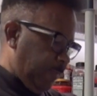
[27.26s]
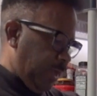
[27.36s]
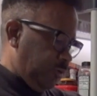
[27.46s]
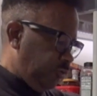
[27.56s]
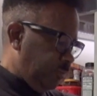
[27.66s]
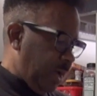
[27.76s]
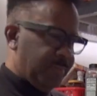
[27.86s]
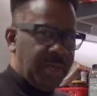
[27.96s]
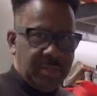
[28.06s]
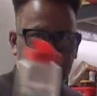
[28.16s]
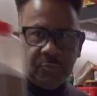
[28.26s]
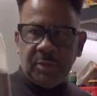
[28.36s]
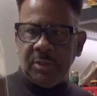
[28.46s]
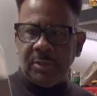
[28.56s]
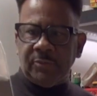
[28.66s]
I use my main
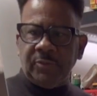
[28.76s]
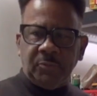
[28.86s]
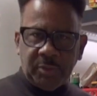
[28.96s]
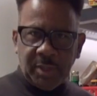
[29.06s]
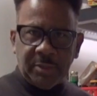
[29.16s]
ingredients. We got